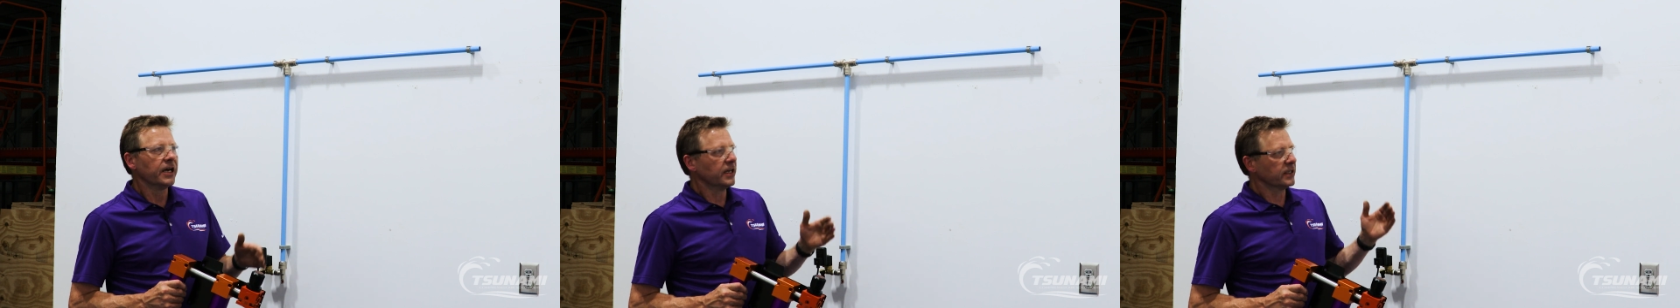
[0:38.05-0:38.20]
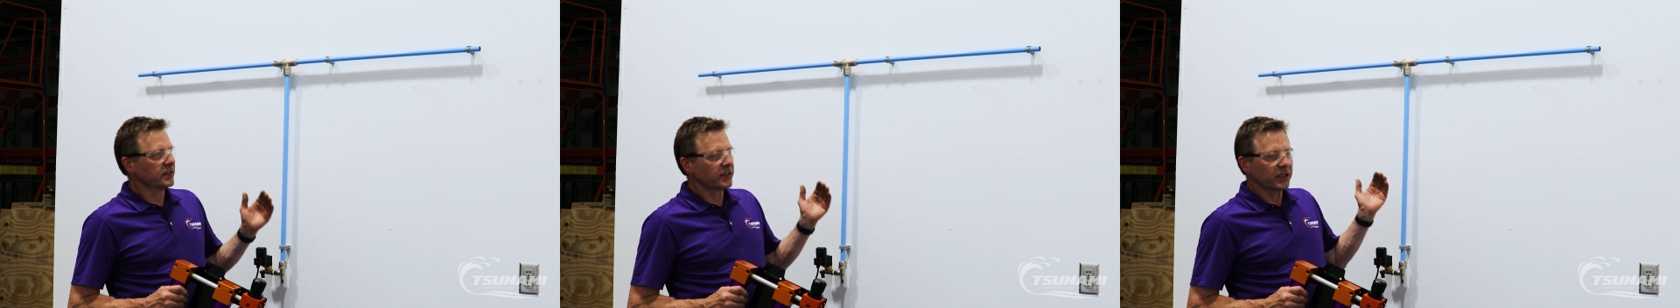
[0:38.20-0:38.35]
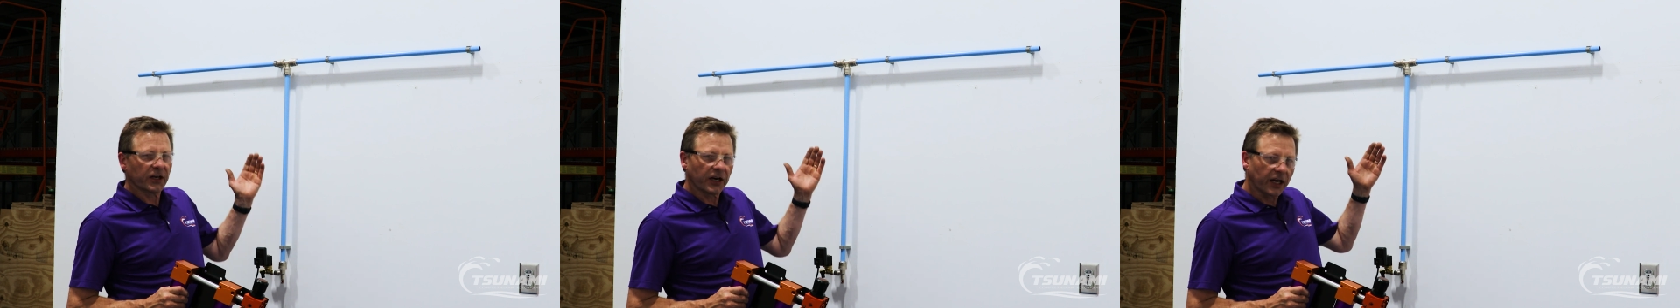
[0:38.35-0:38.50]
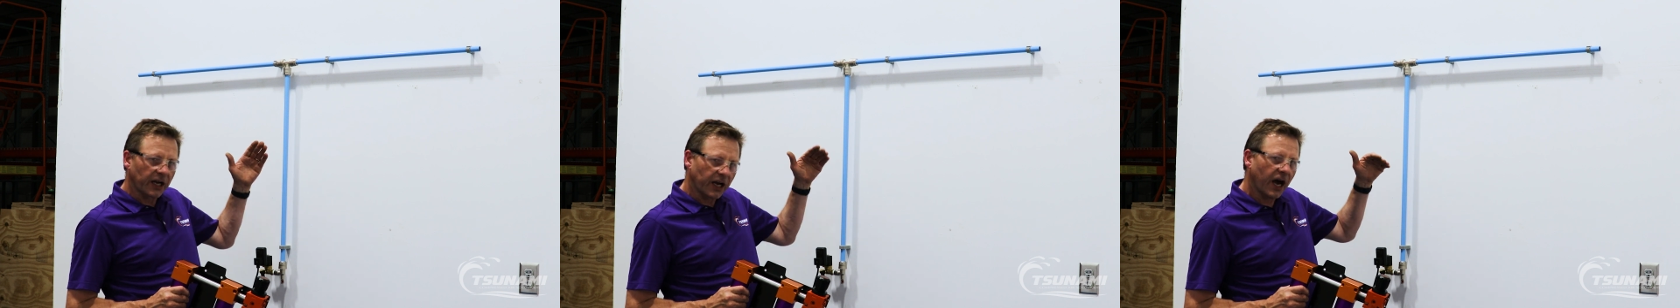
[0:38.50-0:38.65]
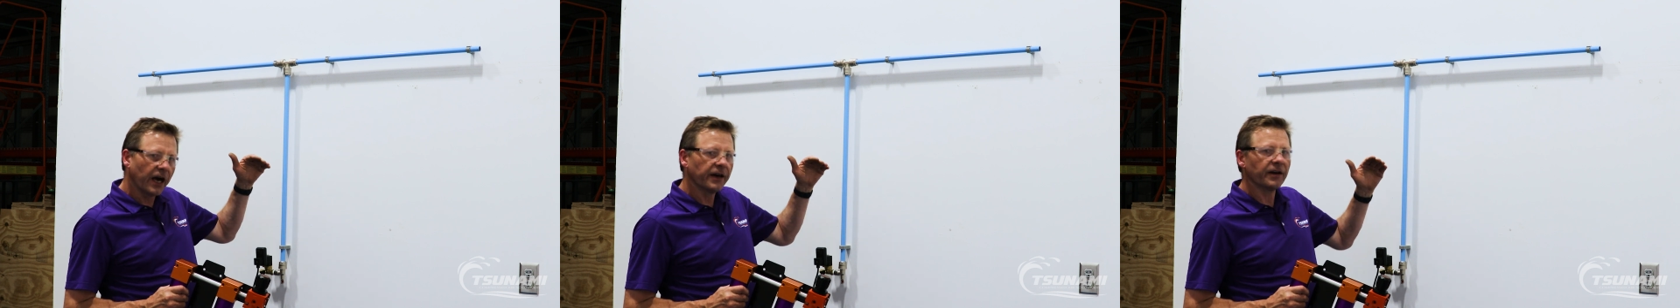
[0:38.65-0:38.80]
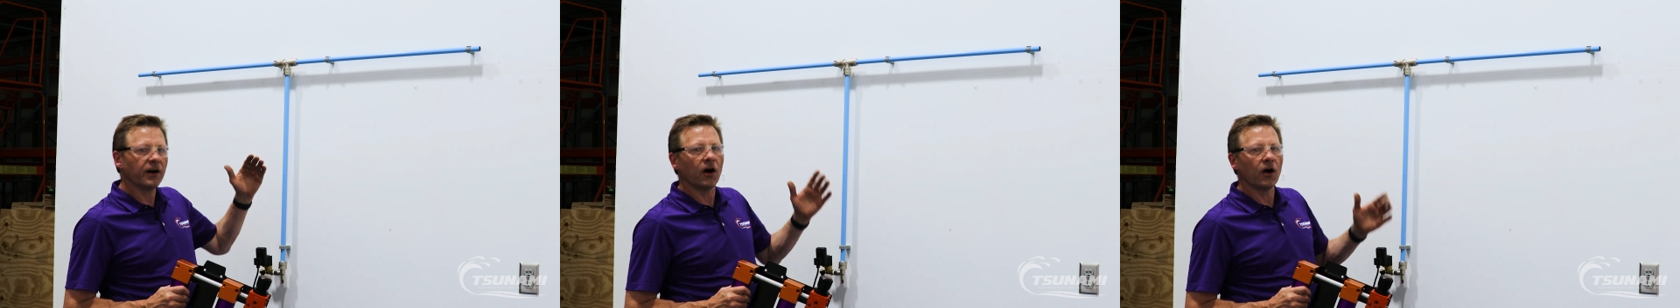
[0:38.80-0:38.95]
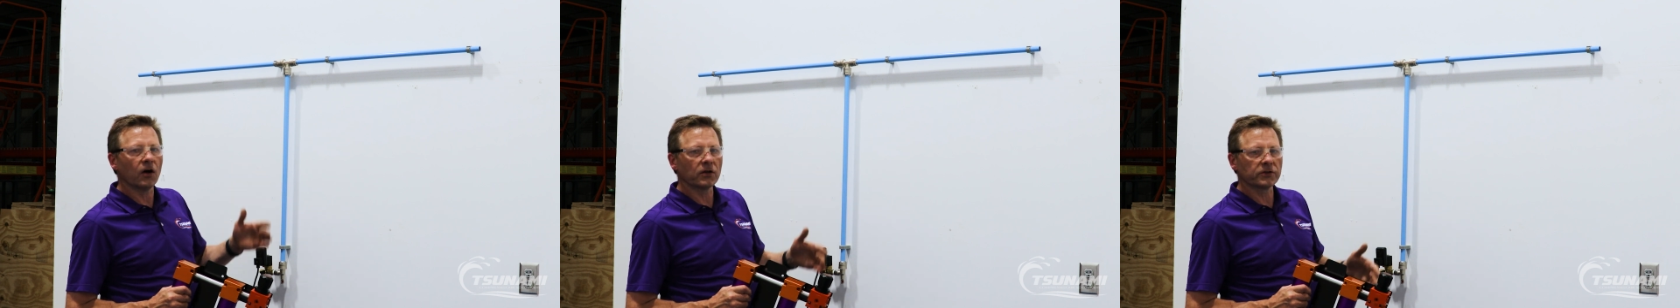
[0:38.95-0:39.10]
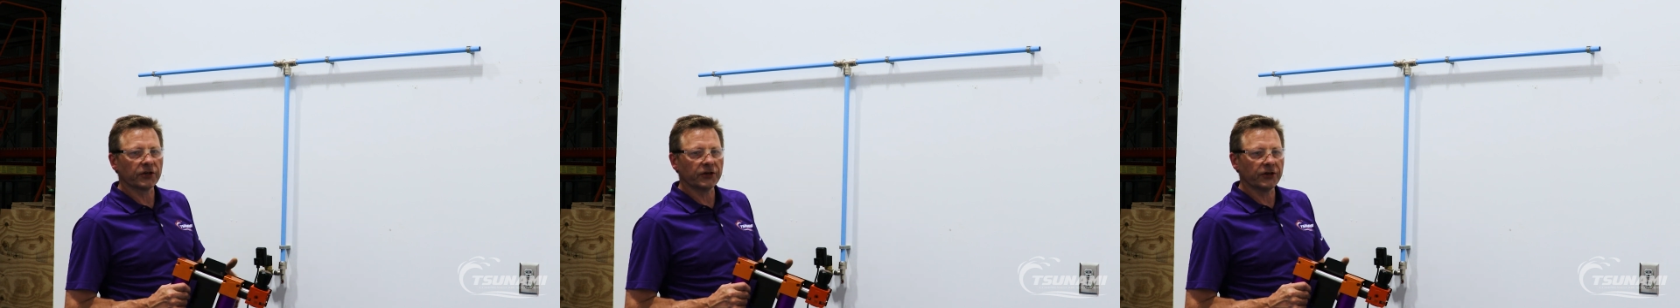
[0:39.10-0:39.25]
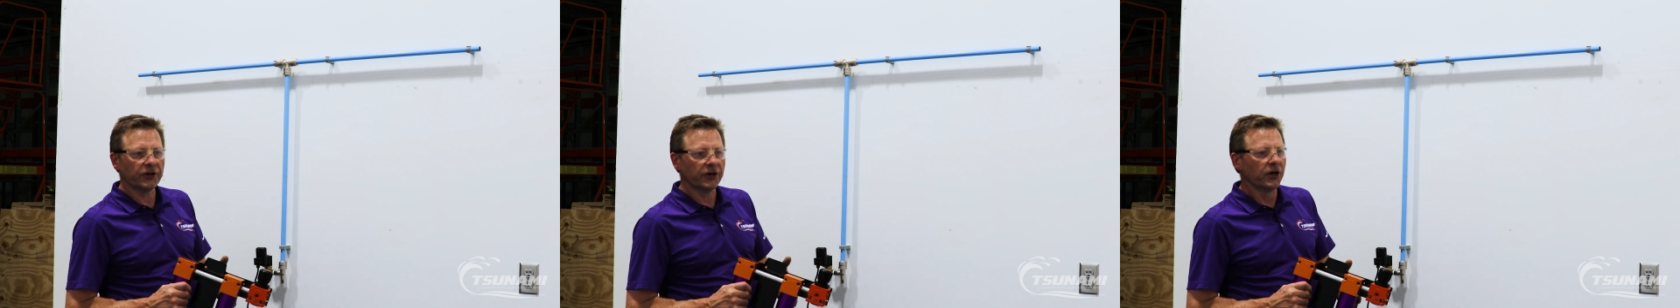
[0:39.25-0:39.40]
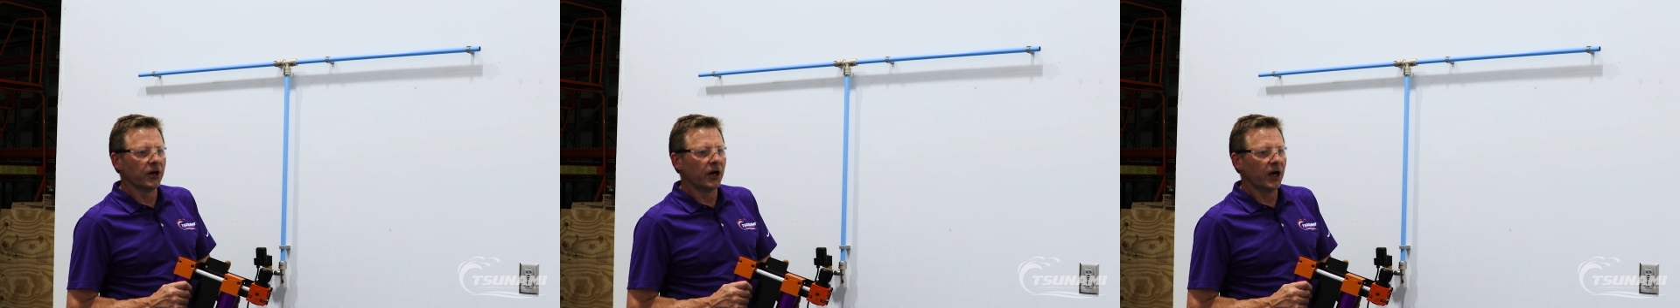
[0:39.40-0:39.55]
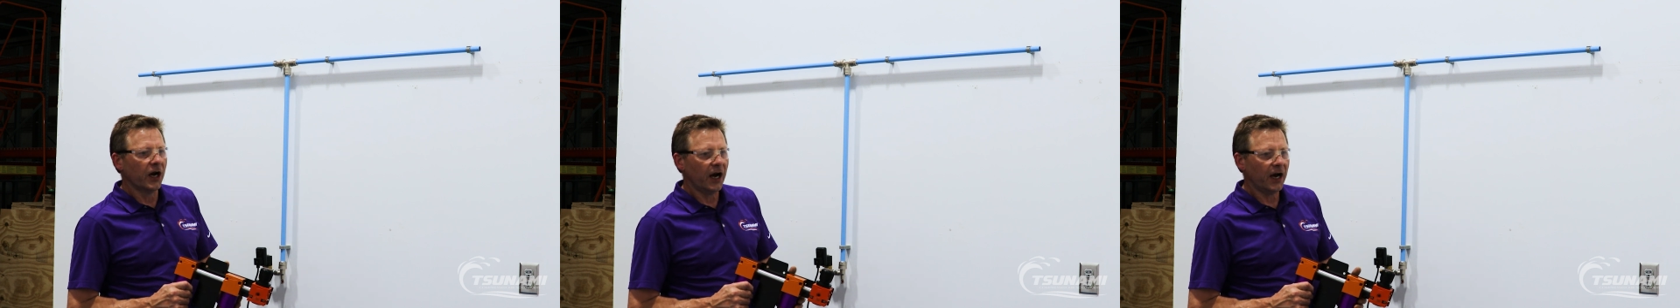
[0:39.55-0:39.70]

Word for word: it's going to kind of alter